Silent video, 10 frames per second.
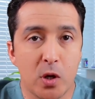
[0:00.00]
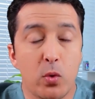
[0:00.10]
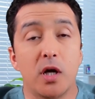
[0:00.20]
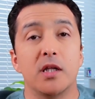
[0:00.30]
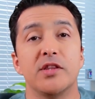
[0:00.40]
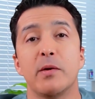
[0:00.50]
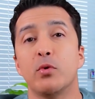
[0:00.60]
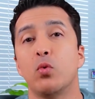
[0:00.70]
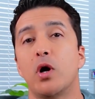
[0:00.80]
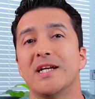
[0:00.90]
Well,
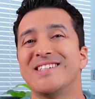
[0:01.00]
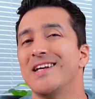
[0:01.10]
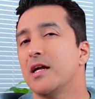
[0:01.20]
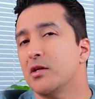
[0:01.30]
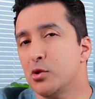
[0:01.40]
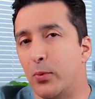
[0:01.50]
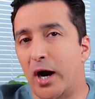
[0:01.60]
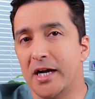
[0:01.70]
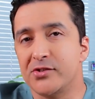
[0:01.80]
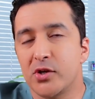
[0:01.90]
number 1 is not a
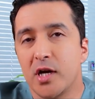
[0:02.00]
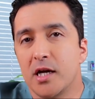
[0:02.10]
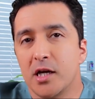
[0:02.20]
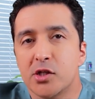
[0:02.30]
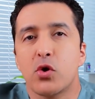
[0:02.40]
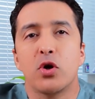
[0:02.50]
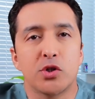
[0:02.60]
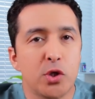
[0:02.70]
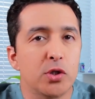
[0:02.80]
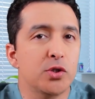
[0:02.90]
surprise. It's
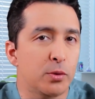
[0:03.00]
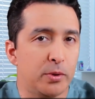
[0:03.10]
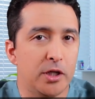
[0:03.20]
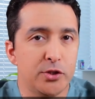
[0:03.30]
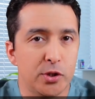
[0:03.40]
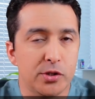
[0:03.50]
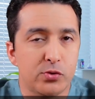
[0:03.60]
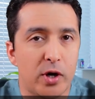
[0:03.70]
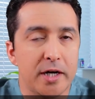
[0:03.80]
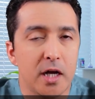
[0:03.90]
controlling your blood
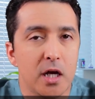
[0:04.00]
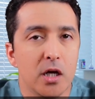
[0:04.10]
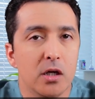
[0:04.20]
sugars, right?